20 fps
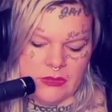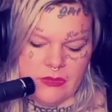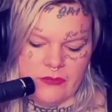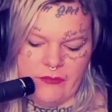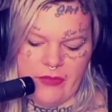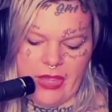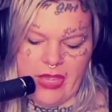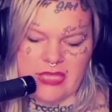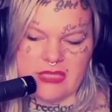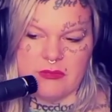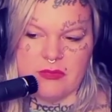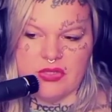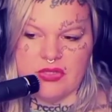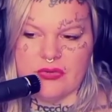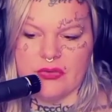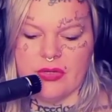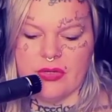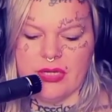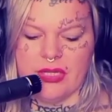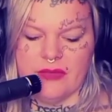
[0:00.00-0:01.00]
So the
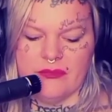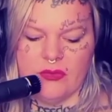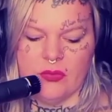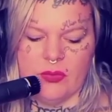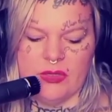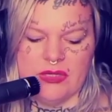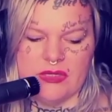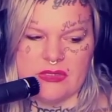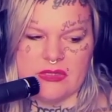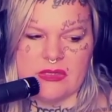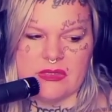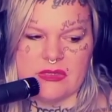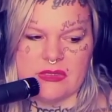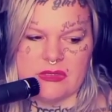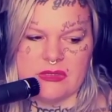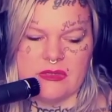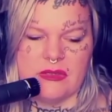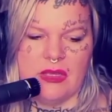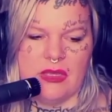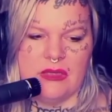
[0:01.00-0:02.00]
vast majority of the
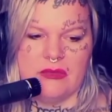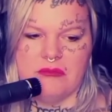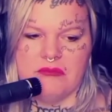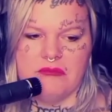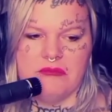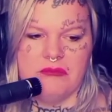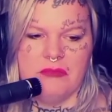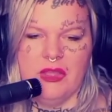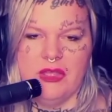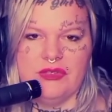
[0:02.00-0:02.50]
witnesses, they